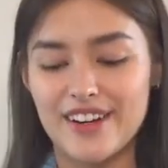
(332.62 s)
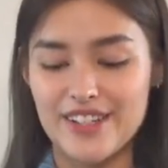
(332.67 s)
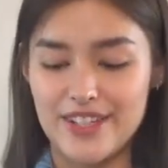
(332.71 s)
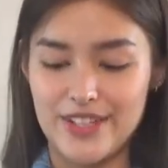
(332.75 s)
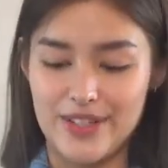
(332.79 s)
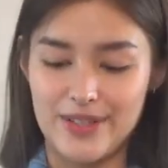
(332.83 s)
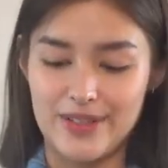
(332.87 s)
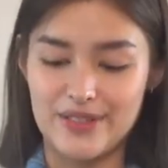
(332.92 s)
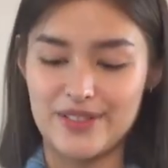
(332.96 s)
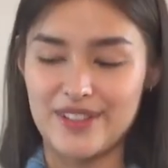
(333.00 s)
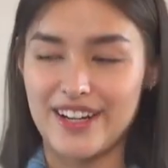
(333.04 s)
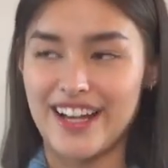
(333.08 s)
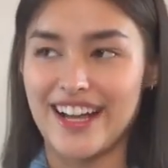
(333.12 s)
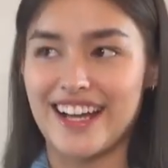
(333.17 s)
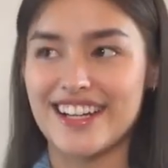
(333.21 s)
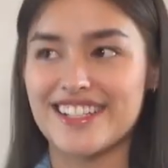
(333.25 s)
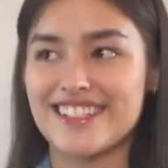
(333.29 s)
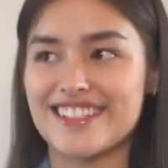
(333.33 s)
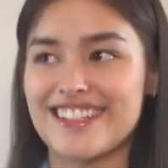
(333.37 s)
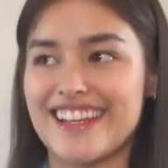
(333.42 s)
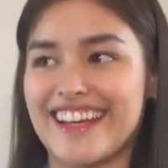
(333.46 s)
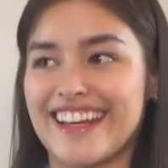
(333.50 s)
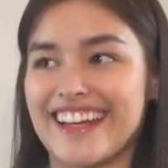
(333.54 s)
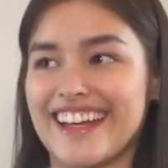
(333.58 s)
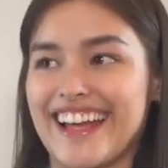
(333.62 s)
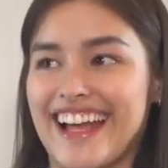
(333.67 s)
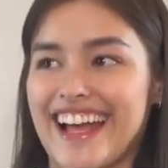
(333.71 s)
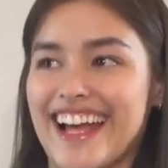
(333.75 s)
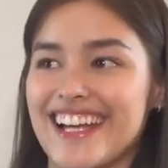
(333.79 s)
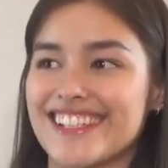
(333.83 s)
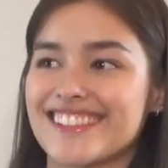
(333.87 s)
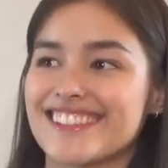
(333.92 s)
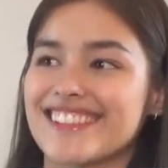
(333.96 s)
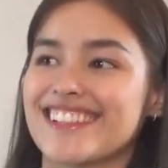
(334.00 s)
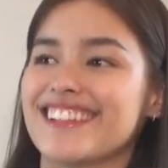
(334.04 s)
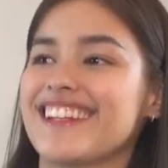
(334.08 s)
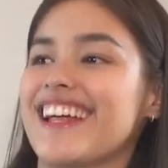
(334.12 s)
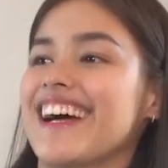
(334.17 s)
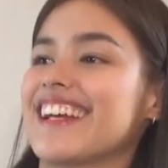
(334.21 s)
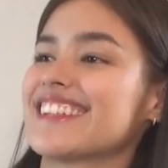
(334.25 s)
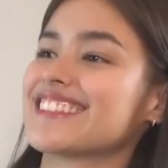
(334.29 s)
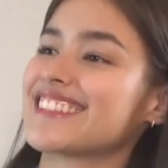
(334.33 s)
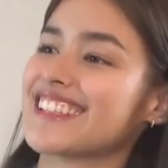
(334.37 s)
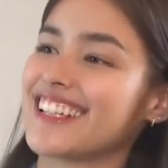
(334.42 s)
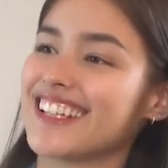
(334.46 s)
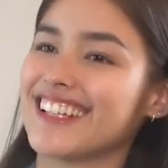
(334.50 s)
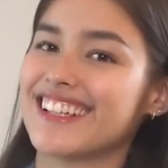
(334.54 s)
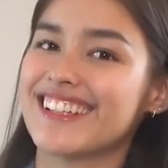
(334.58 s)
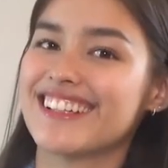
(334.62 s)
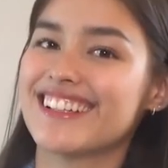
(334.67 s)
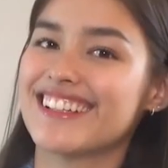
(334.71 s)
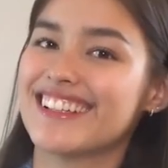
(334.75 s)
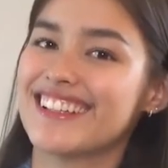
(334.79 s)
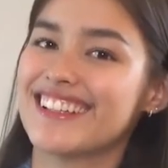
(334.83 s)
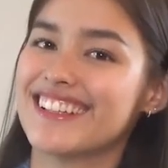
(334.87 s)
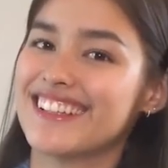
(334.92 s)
are you? Hashtag Ask Liza.